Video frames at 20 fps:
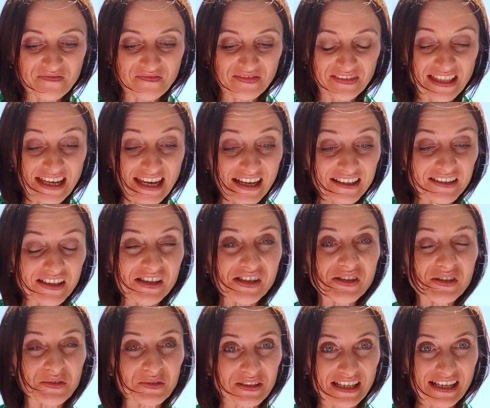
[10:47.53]
they
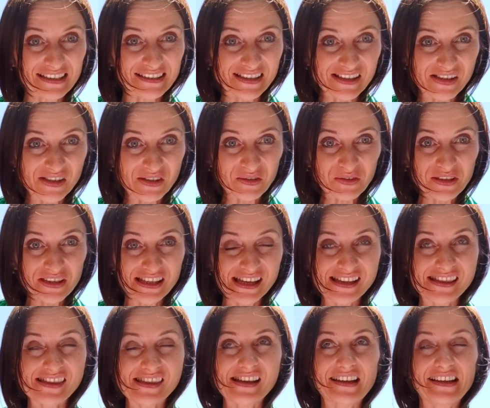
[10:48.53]
understood that
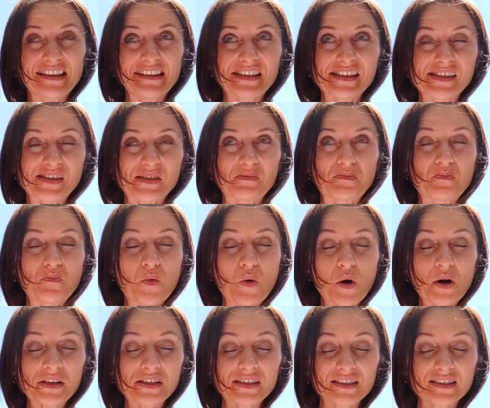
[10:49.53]
it is
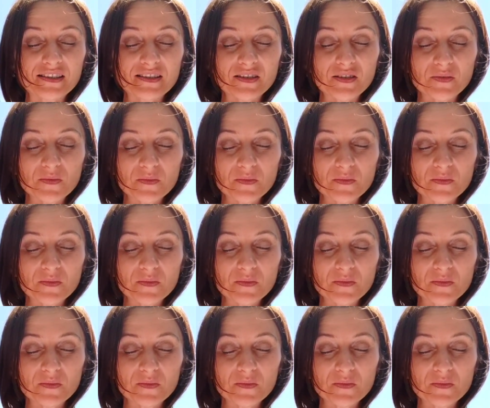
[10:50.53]
important